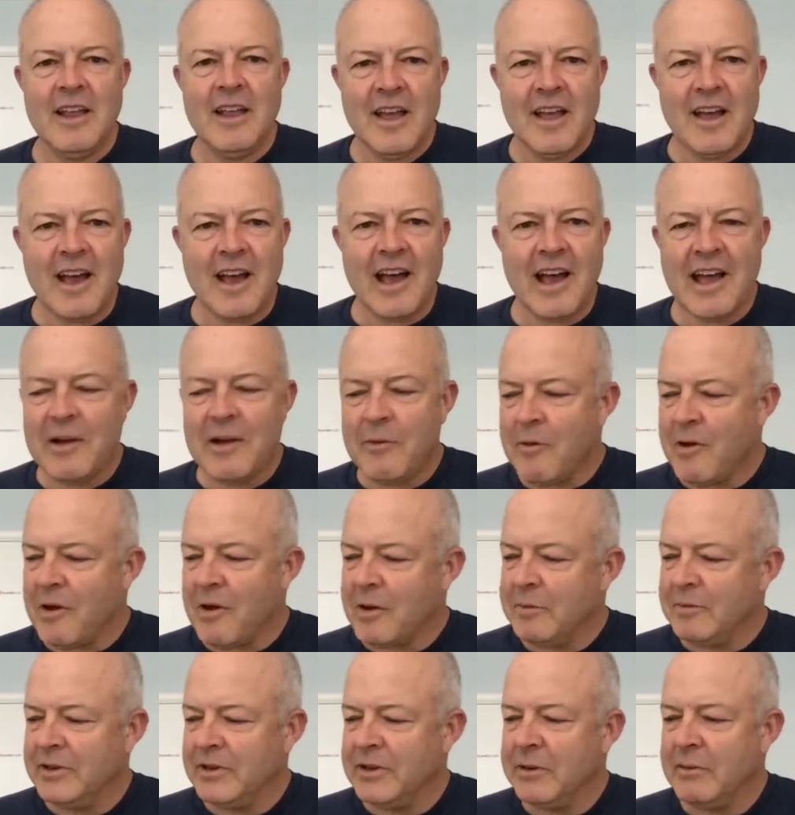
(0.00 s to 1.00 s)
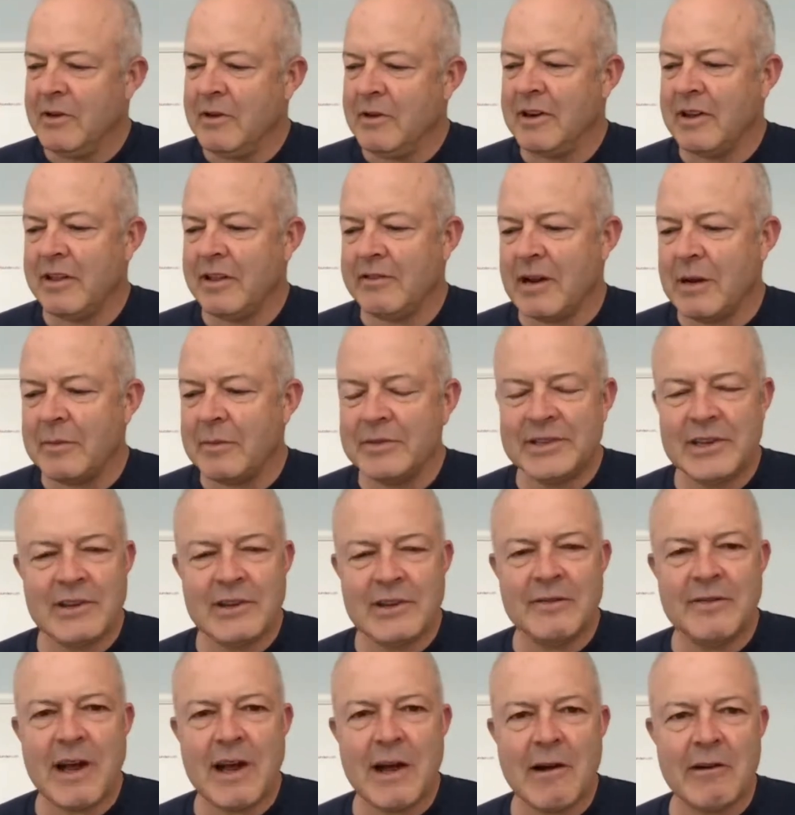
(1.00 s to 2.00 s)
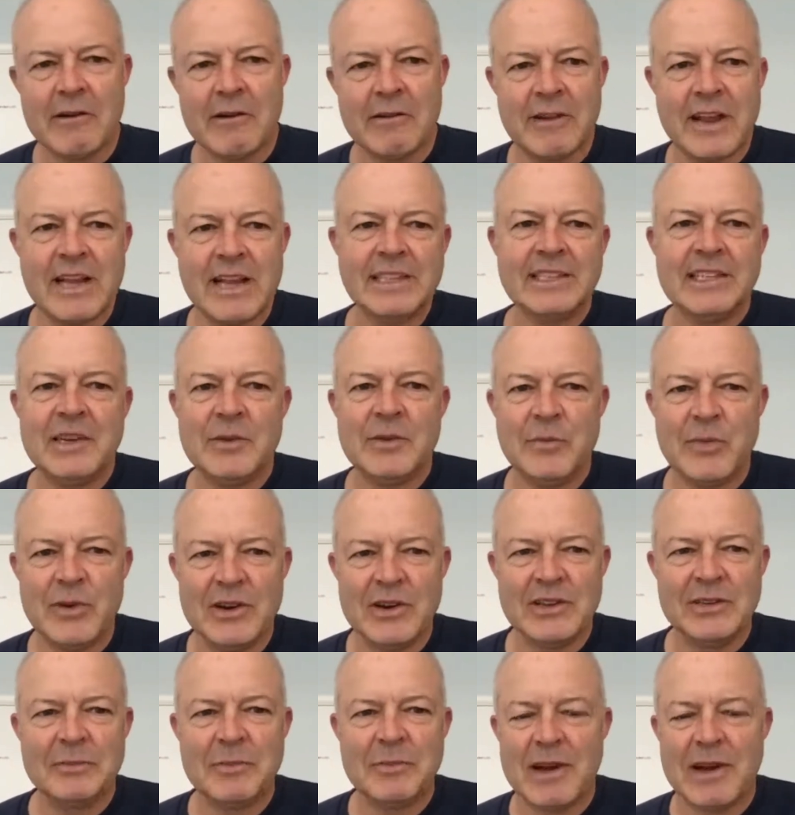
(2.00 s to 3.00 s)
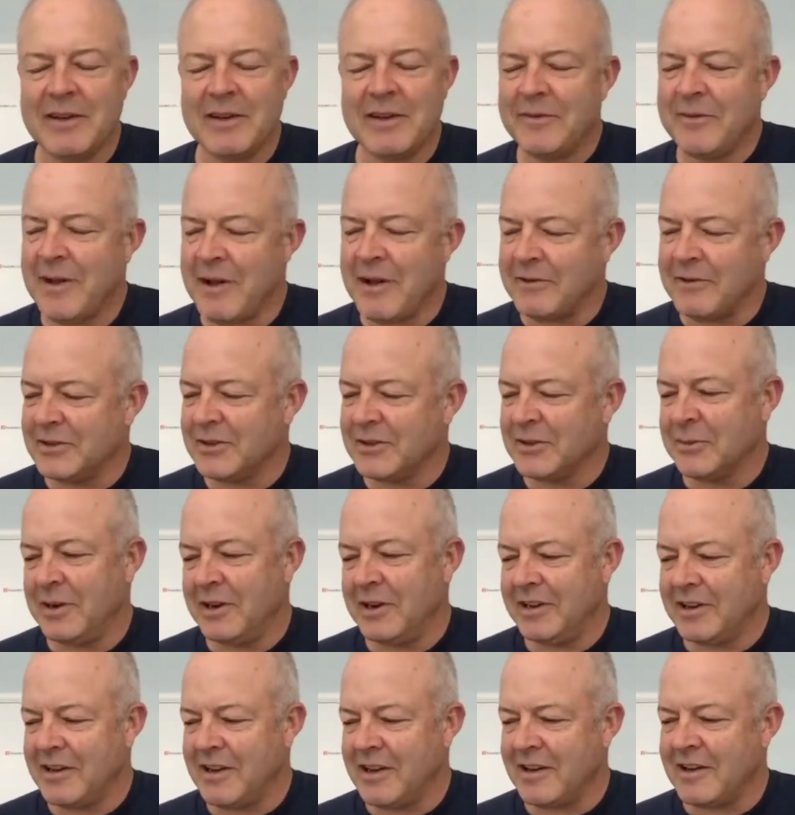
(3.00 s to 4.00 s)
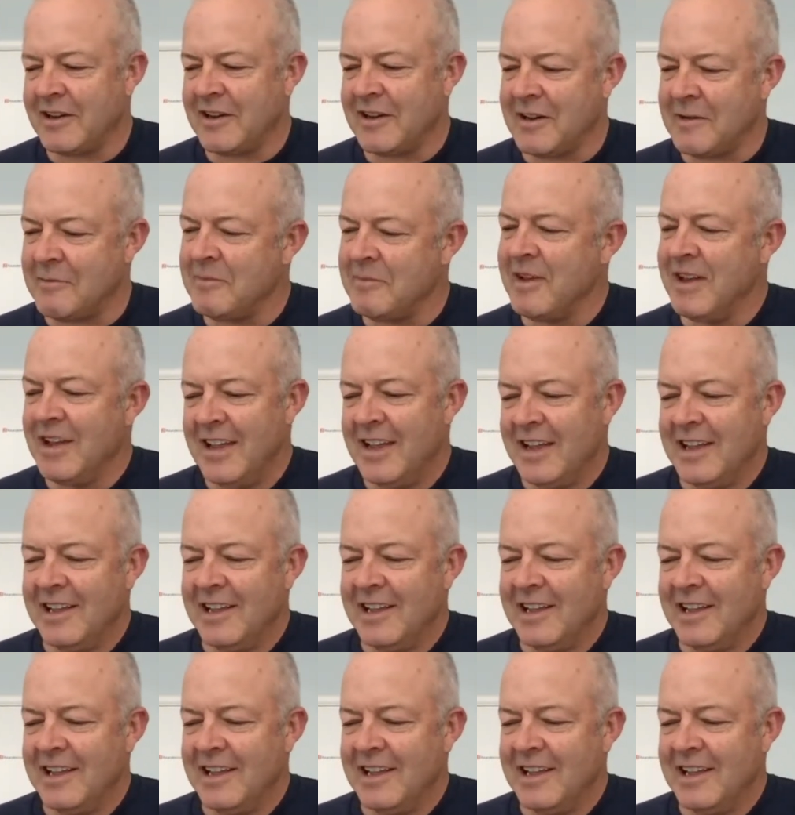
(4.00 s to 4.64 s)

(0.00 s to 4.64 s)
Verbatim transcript: Hi, welcome to another episode of How I Raised It, produced by Foundersuite.com.